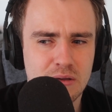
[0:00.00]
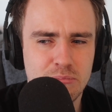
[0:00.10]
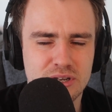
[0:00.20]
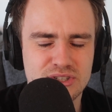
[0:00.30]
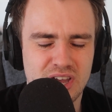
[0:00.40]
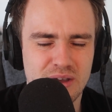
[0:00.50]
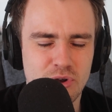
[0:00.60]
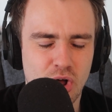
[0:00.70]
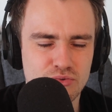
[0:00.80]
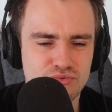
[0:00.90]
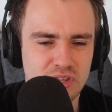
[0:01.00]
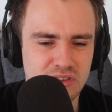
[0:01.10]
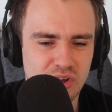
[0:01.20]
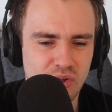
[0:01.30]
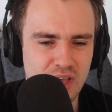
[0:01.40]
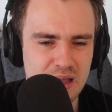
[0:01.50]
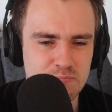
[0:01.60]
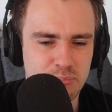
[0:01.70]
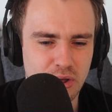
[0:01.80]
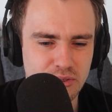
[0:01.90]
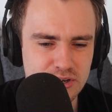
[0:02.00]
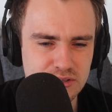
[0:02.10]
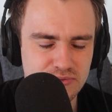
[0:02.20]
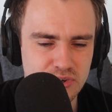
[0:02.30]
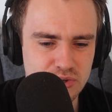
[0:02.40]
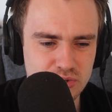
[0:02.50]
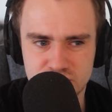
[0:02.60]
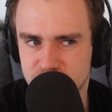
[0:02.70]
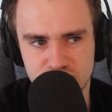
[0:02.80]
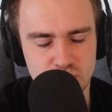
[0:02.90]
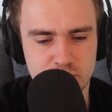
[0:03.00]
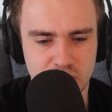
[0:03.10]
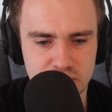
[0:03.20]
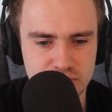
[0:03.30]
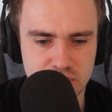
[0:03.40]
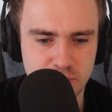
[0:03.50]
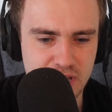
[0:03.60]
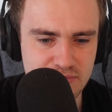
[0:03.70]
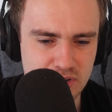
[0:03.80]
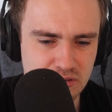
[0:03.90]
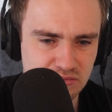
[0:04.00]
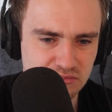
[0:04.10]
But it's that I'm not really all that bothered for those few months or whatever.